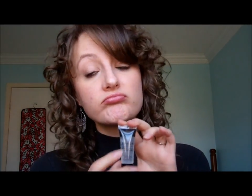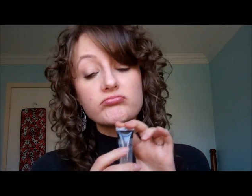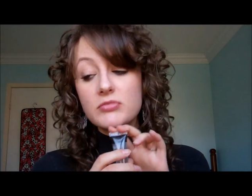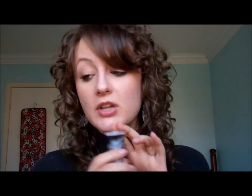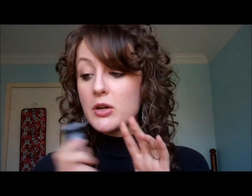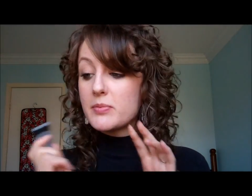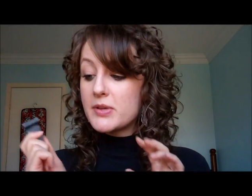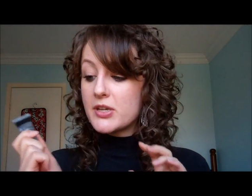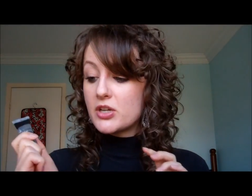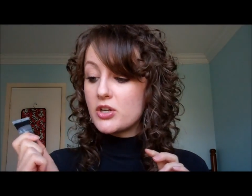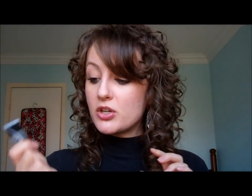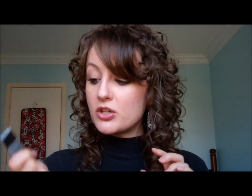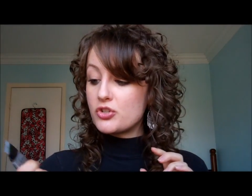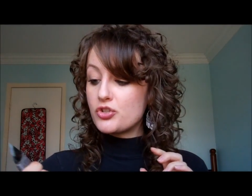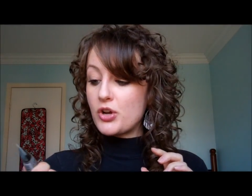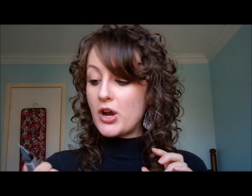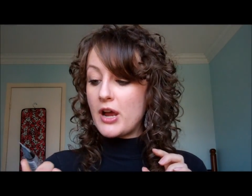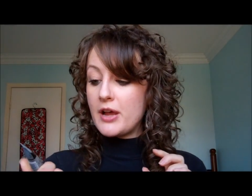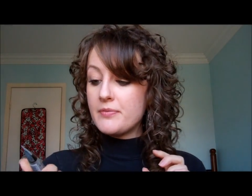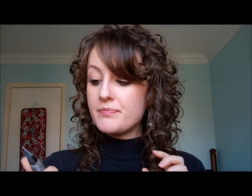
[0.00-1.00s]
that'll be a good
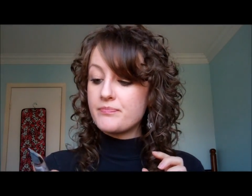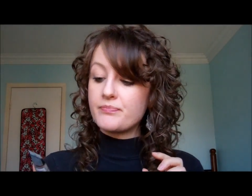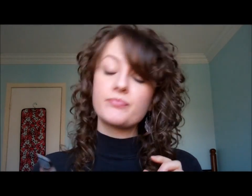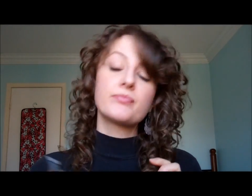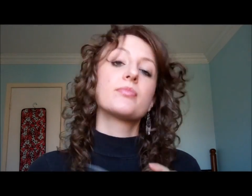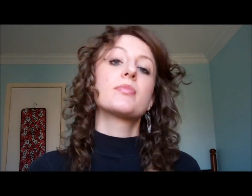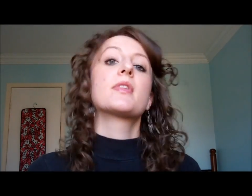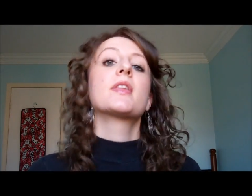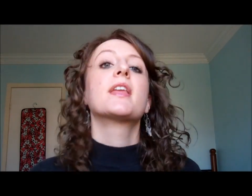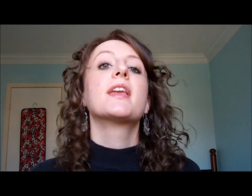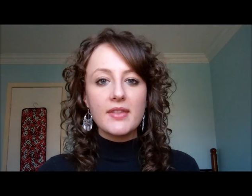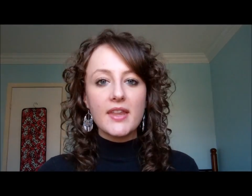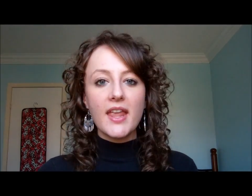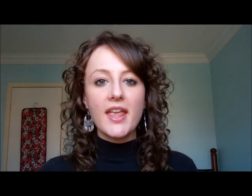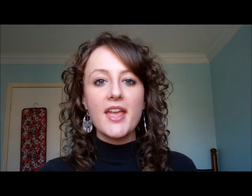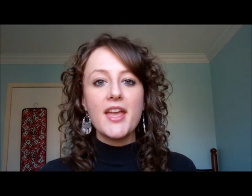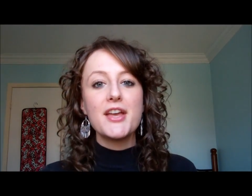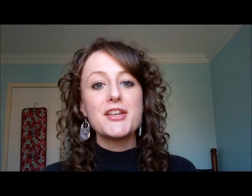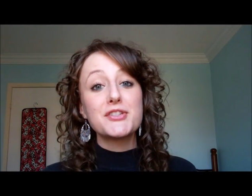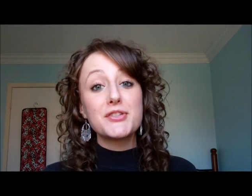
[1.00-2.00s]
try.
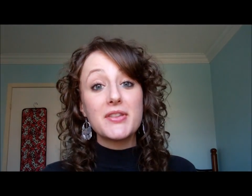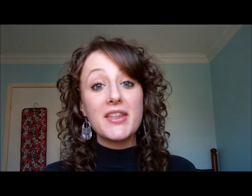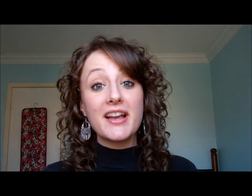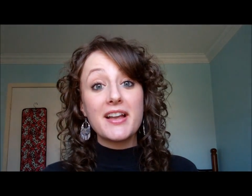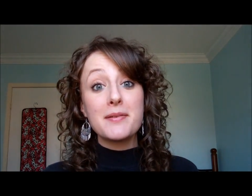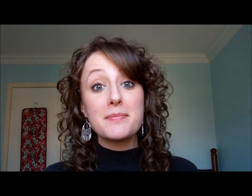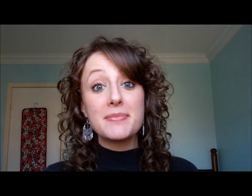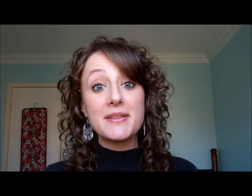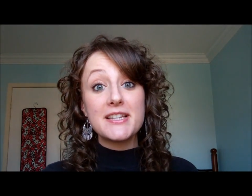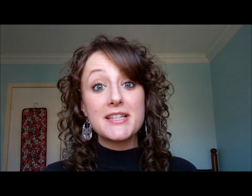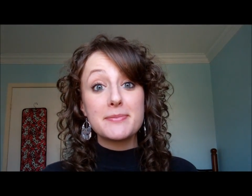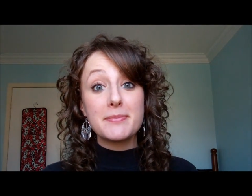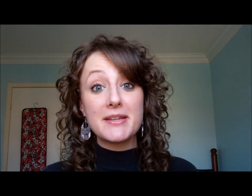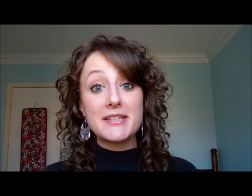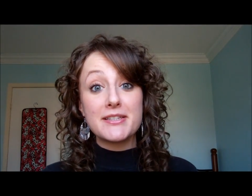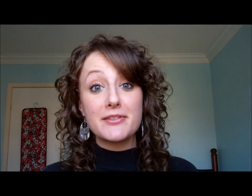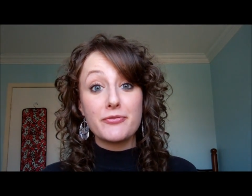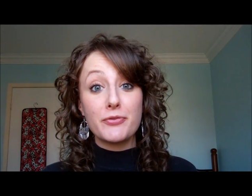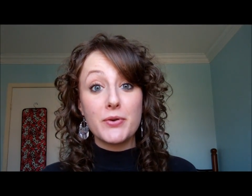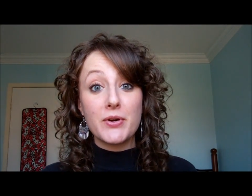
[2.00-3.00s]
So that completes my
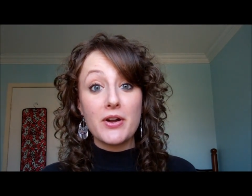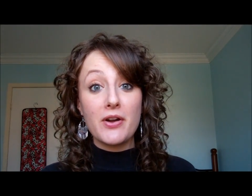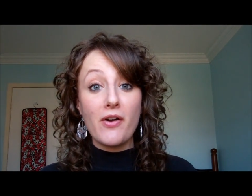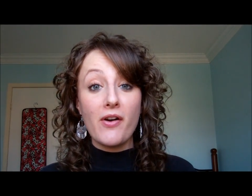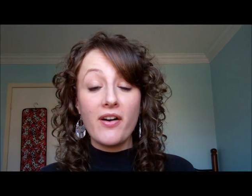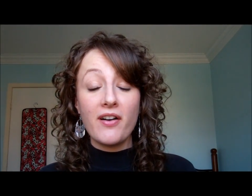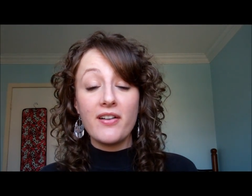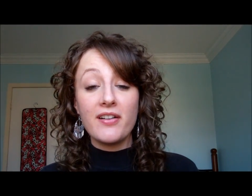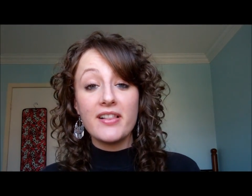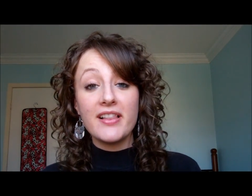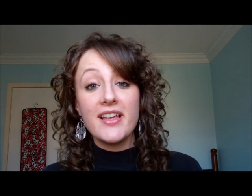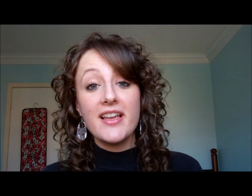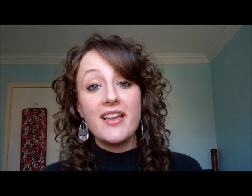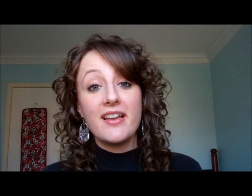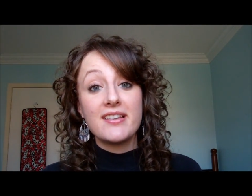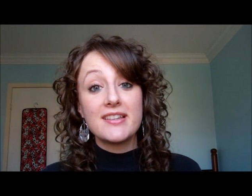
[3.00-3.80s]
Sephora haul.